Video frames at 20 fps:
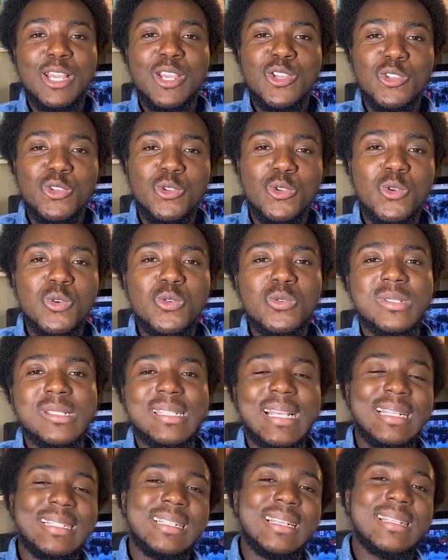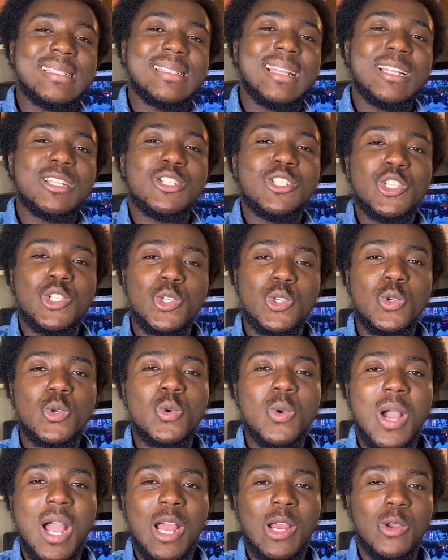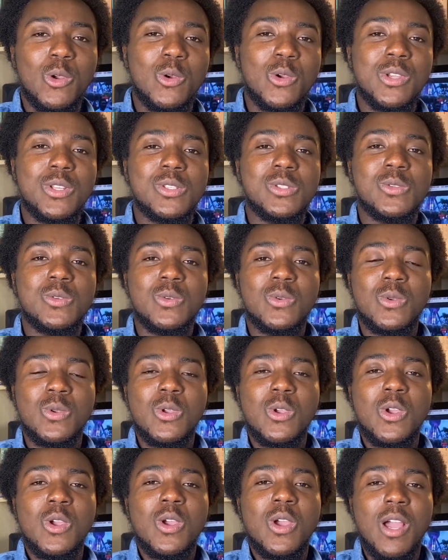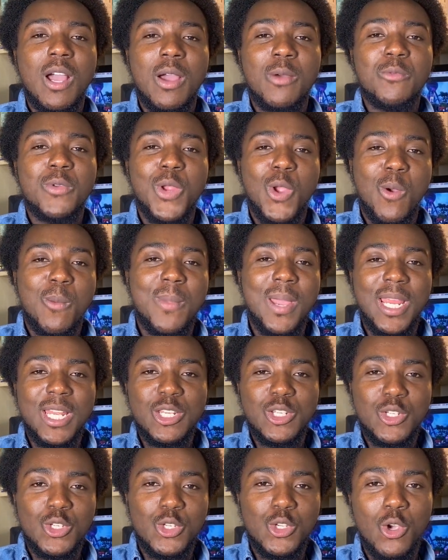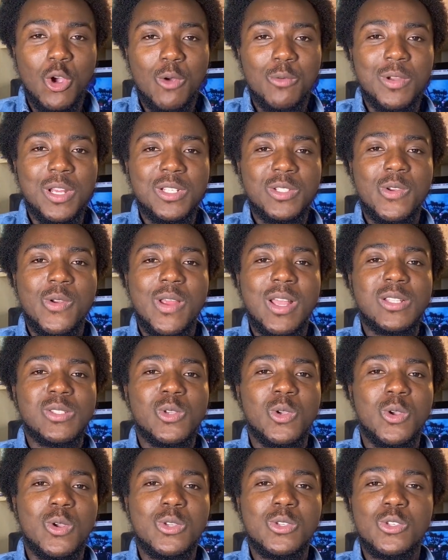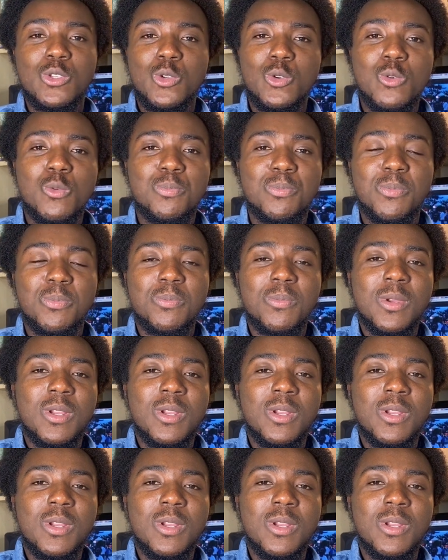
you suggest that you are going to recommend your restaurant, or you